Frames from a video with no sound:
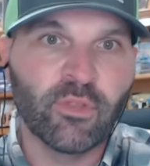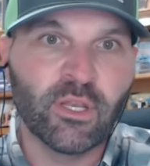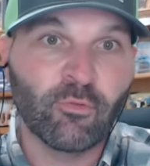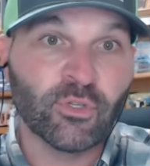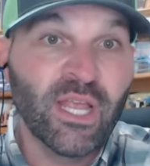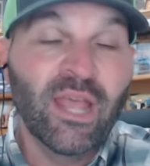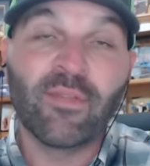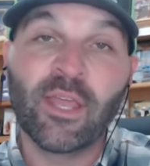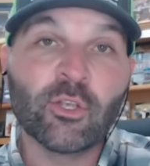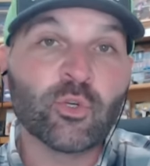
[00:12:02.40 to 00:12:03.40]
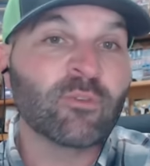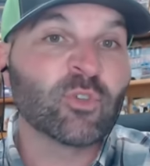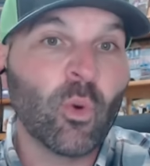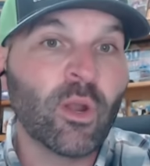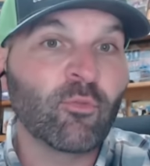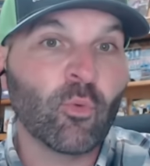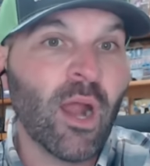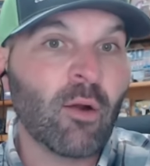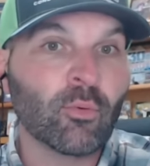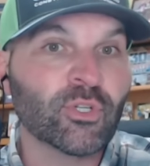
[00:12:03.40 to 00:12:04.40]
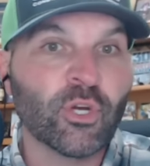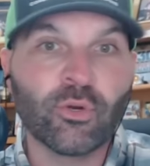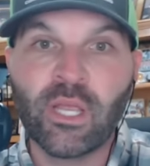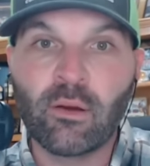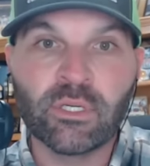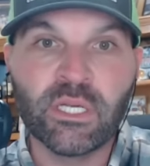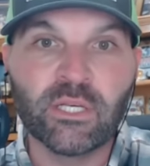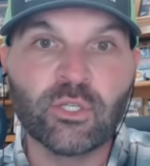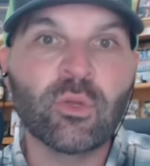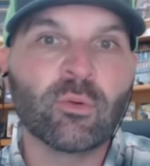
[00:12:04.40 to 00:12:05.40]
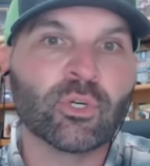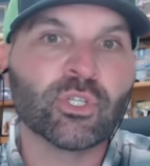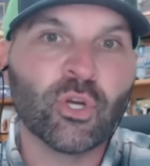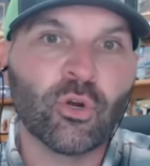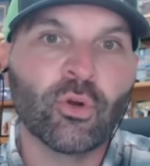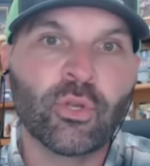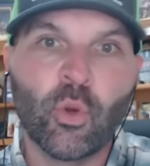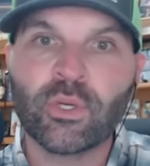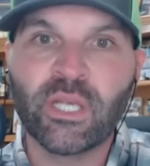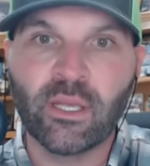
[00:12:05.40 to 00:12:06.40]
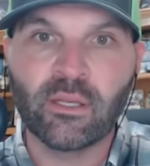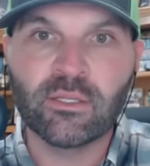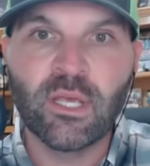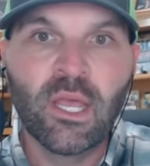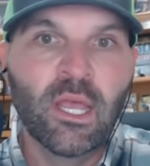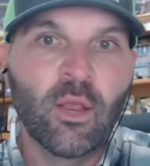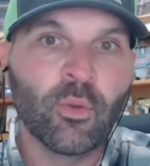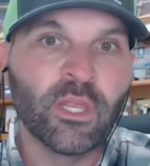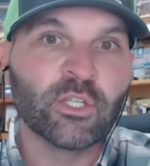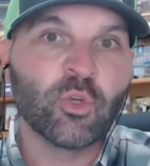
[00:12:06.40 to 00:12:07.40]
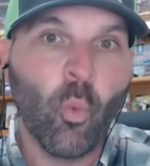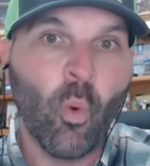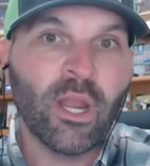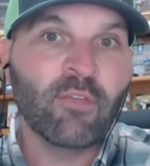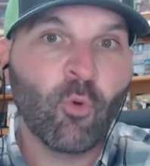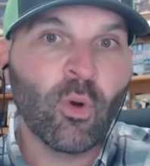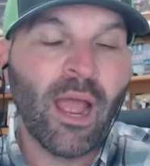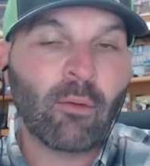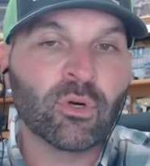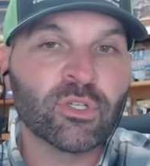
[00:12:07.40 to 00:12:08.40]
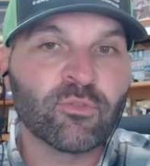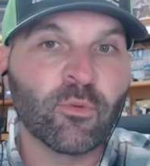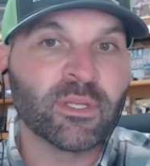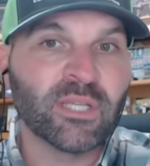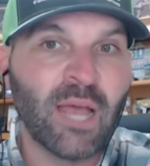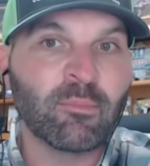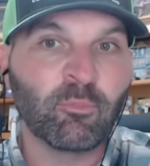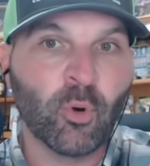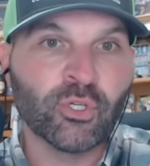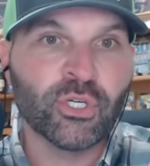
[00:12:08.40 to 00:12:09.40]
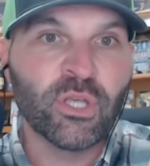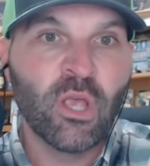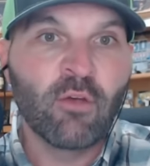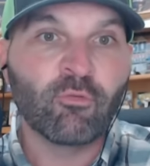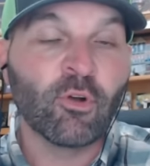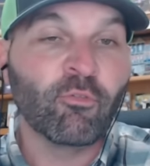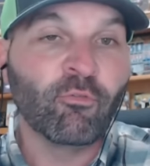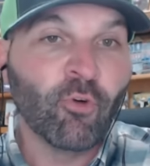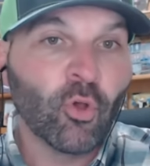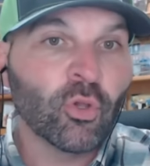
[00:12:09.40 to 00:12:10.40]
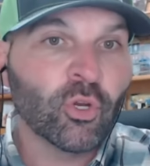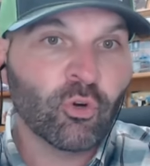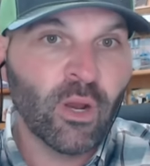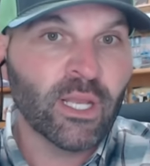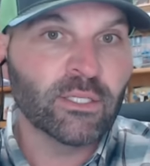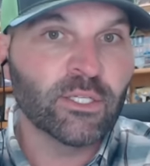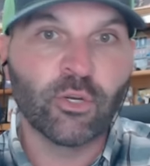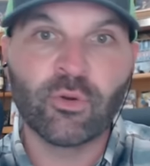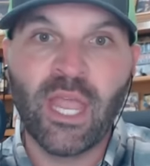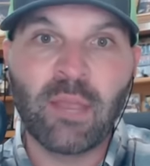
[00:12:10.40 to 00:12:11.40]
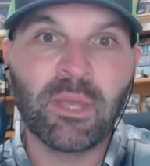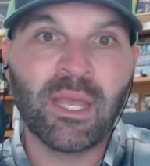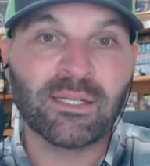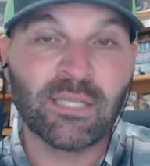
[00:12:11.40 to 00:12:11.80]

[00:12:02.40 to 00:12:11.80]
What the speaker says: of the difference. They also have 24-hour return guarantees. You can return your tickets within 24 hours from the time of purchase for a full credit to your Game